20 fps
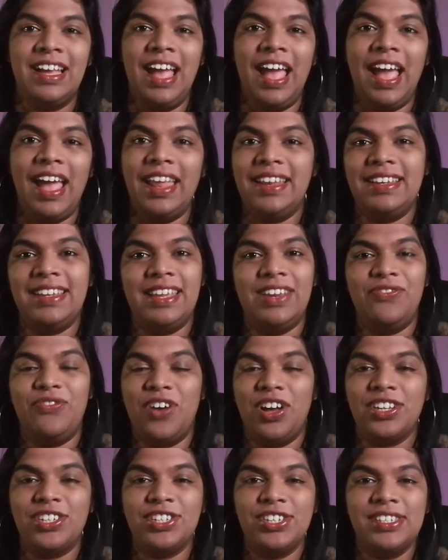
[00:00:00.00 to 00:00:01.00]
and it
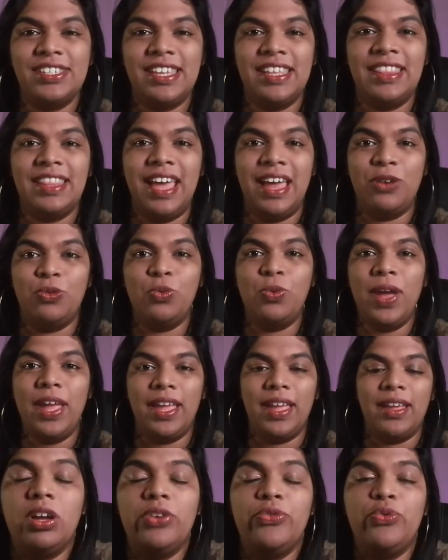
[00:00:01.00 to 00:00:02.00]
functions in that
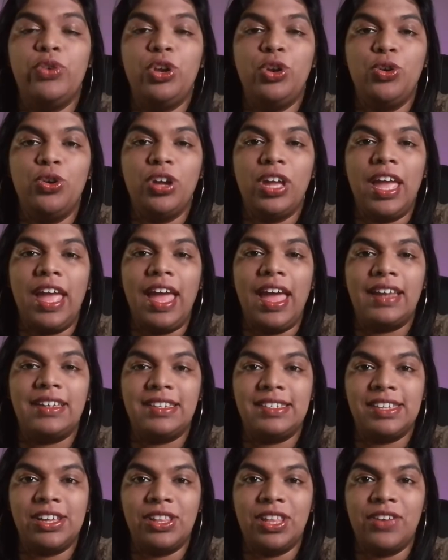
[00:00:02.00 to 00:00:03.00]
way. If we look at
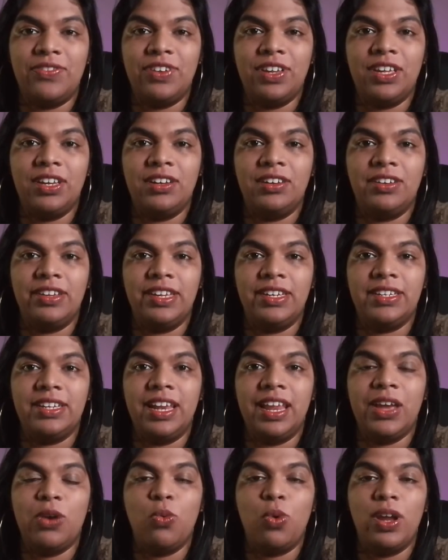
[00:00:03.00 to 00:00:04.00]
a South African REIT,
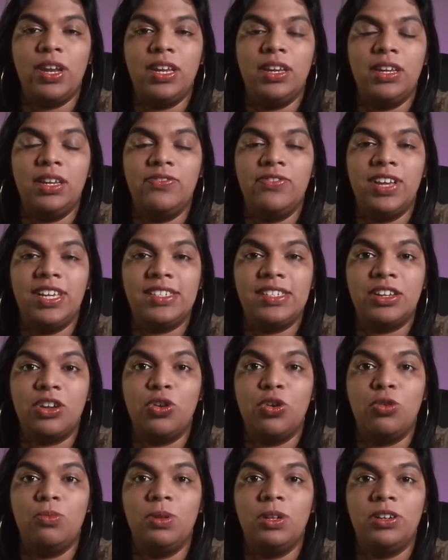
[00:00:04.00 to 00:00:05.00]
like One Invest
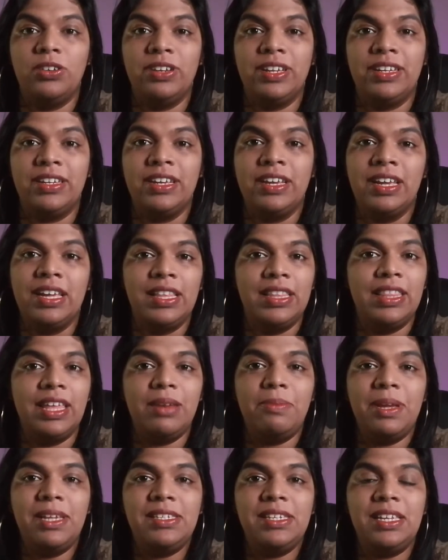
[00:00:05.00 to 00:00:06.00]
Global REIT,
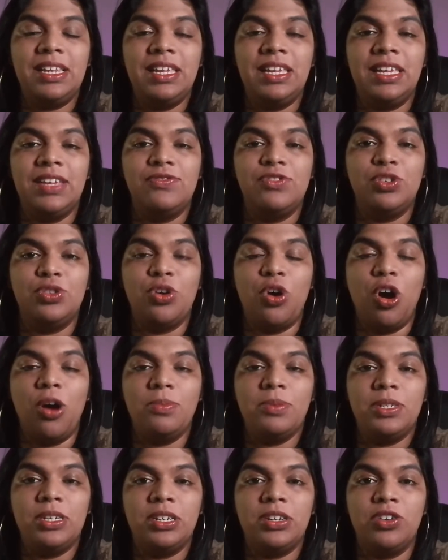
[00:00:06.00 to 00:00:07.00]
that basically gives you the
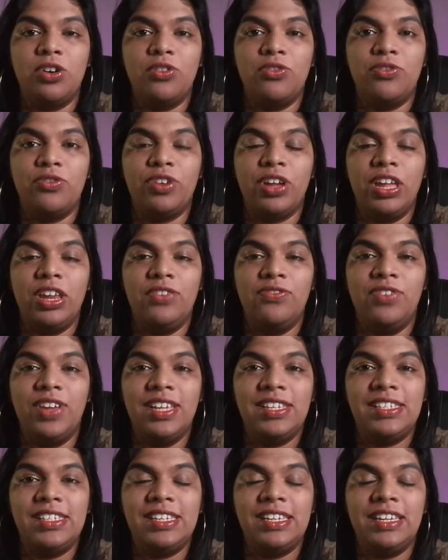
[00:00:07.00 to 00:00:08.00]
option of
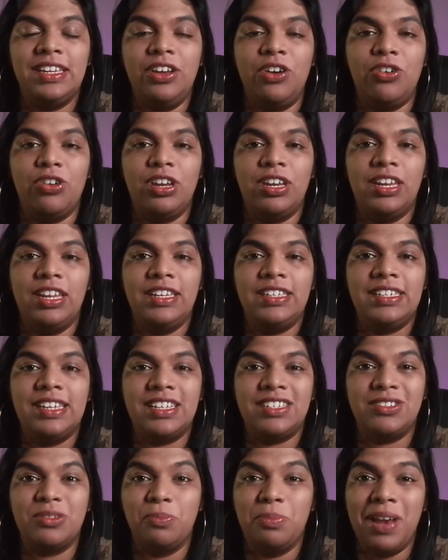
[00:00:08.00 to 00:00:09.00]
investing on an
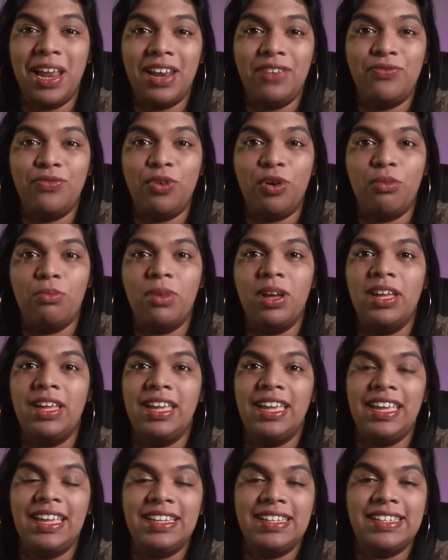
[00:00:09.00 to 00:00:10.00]
international platform
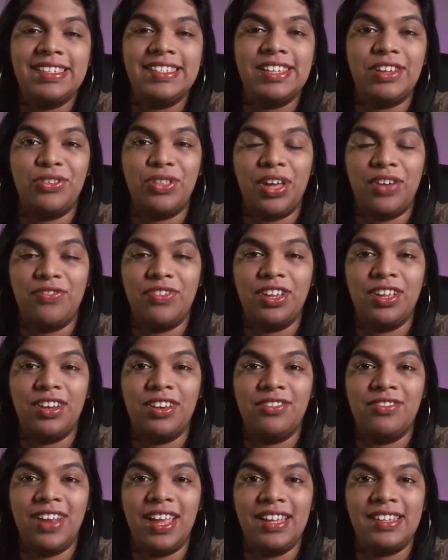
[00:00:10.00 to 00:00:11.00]
in South
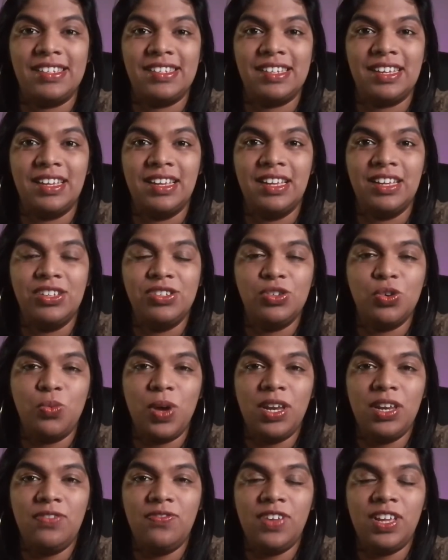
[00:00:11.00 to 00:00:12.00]
African rands. So
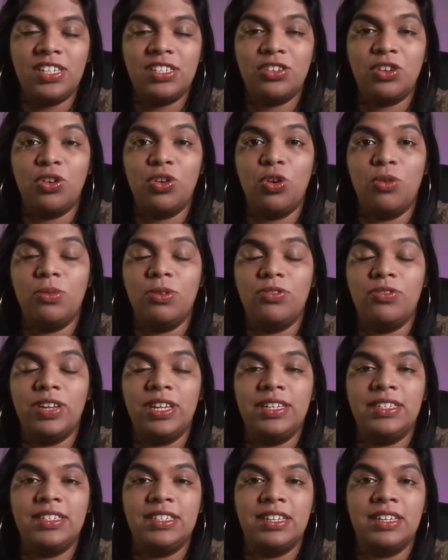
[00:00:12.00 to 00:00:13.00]
One Invest Global
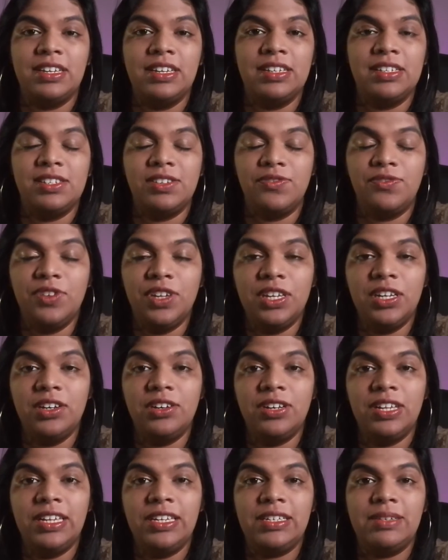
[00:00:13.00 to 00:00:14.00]
REIT, it's a feeder
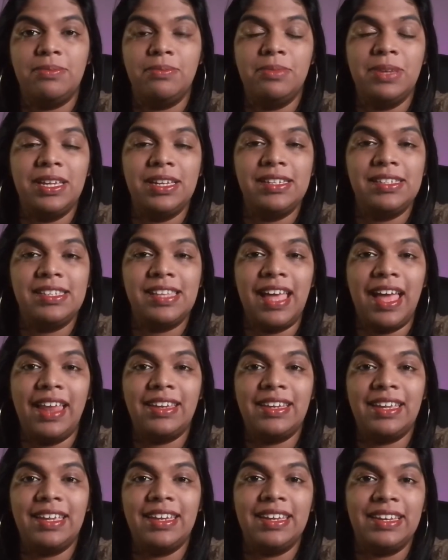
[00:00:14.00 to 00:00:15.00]
REIT, means
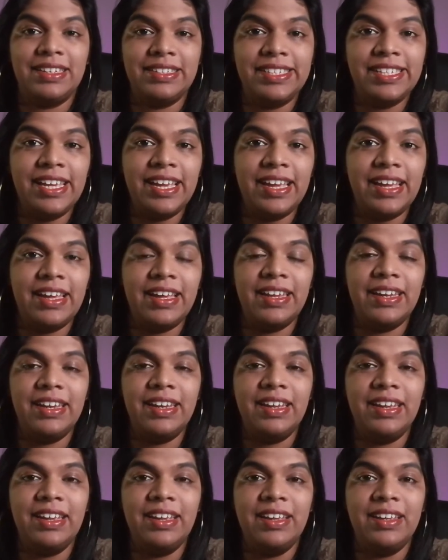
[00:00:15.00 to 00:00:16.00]
that it in
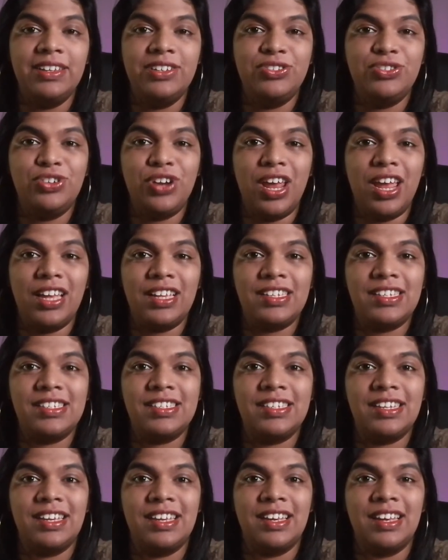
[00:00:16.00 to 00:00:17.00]
turn
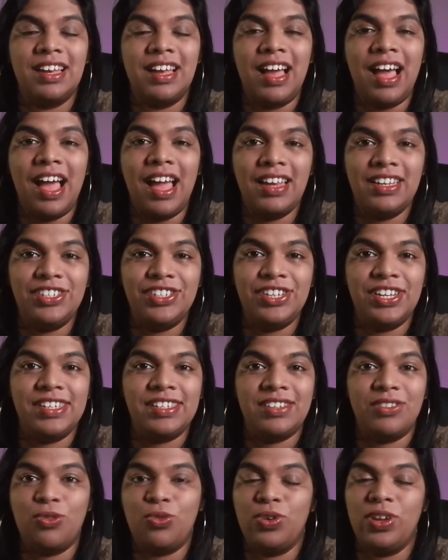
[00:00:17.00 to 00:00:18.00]
tracks
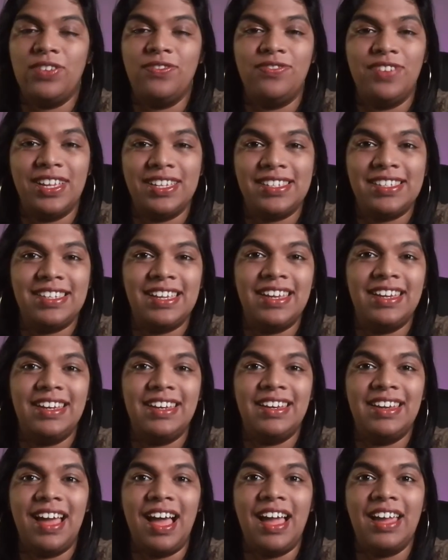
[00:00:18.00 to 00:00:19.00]
iShares or invests
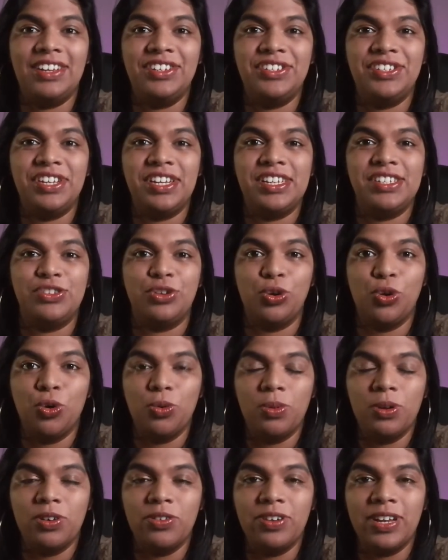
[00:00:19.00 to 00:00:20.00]
in iShares
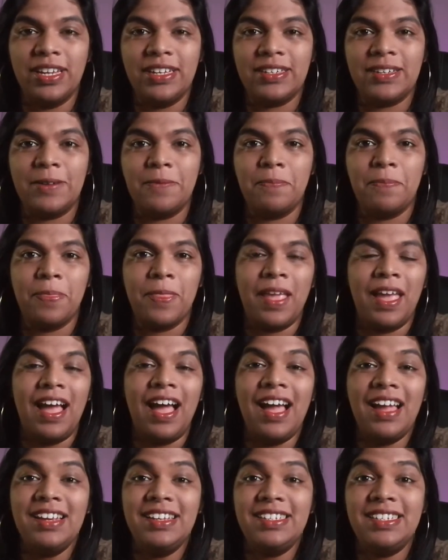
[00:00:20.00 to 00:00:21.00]
Global REIT.
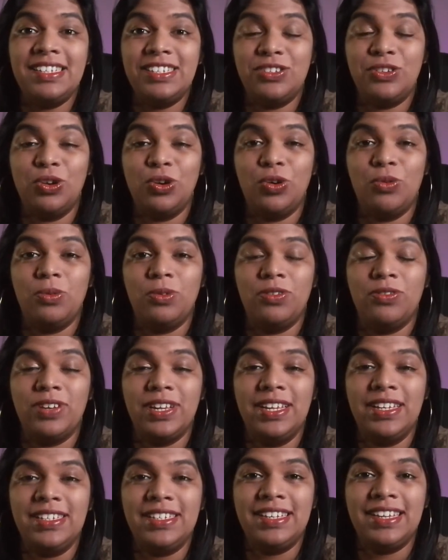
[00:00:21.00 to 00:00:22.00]
iShares Global
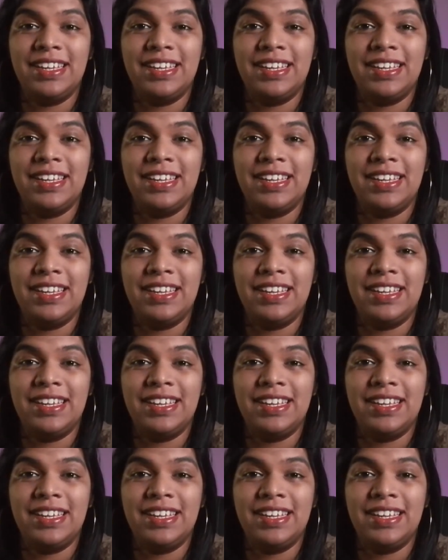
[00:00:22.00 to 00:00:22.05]
REIT